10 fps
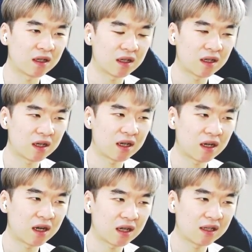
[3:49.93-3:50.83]

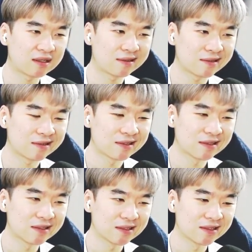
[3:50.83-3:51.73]

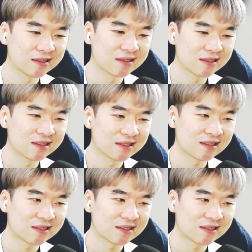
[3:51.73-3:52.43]
Nobody speaks.